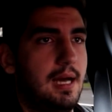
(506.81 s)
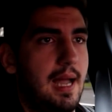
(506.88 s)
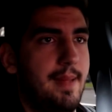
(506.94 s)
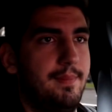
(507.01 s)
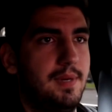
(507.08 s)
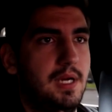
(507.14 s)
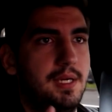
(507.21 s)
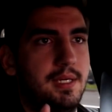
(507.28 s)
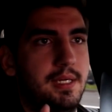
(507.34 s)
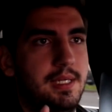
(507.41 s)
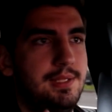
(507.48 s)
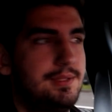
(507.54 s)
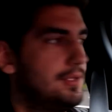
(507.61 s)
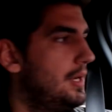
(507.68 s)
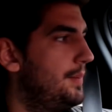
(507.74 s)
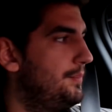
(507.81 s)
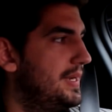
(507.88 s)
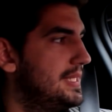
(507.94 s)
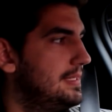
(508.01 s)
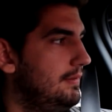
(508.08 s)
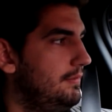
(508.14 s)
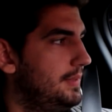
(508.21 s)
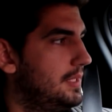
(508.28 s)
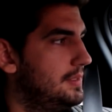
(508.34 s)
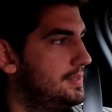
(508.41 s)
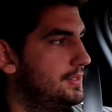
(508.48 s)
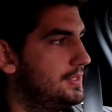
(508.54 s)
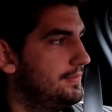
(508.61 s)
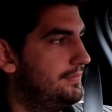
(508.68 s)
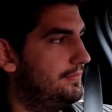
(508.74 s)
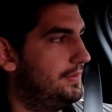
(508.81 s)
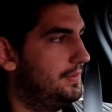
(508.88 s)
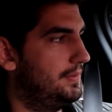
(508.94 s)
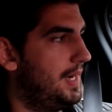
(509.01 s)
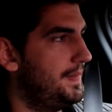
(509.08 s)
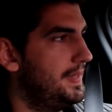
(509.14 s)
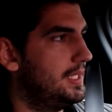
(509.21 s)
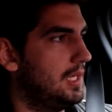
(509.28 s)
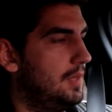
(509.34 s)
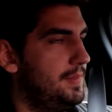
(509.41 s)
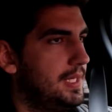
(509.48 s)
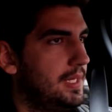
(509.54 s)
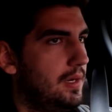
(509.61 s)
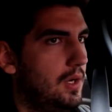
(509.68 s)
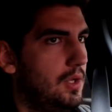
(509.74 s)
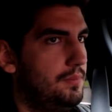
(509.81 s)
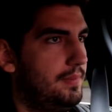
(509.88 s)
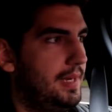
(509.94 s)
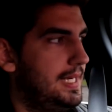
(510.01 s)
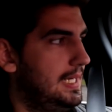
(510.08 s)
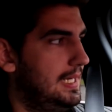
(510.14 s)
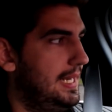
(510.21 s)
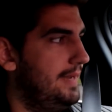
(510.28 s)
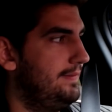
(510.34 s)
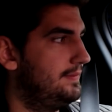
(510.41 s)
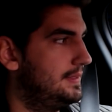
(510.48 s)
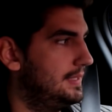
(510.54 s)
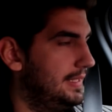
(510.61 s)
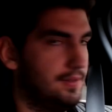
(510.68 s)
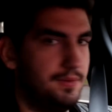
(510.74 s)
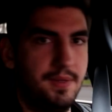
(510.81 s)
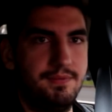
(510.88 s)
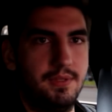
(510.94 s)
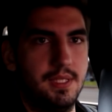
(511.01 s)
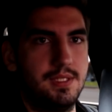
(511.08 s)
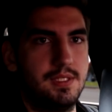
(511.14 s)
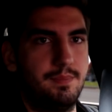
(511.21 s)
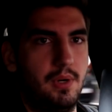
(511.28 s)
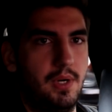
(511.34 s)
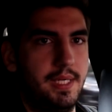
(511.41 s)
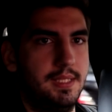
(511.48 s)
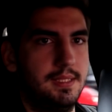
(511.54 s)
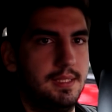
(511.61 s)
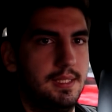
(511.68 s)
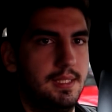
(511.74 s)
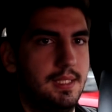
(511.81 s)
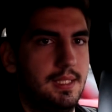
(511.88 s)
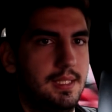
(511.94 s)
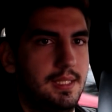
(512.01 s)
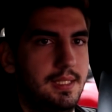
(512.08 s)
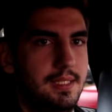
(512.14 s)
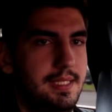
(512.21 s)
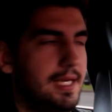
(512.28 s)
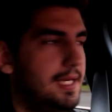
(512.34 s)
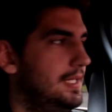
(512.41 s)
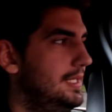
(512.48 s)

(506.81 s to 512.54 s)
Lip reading: I'm gonna interrupt myself because there's a Ferrari coming on my left. I don't know if you can spot it. Yeah,